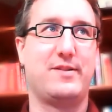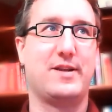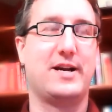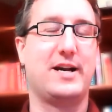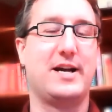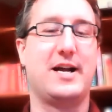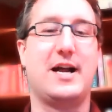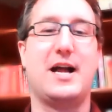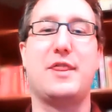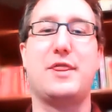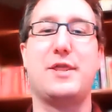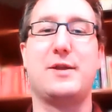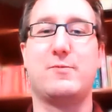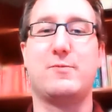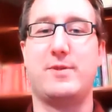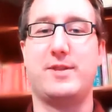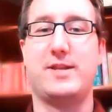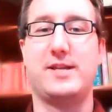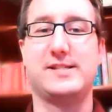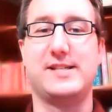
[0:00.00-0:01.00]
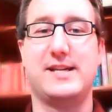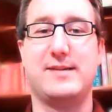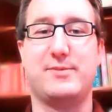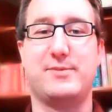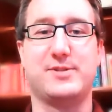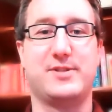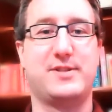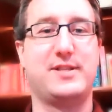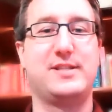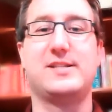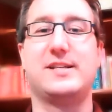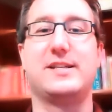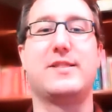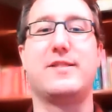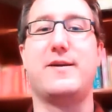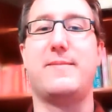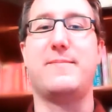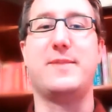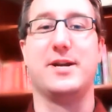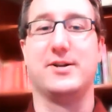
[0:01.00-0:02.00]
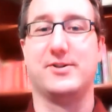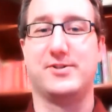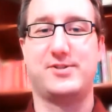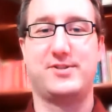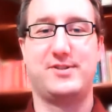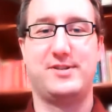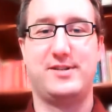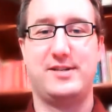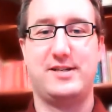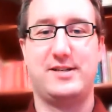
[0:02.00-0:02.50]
I think one of the examples, things like thumbnails,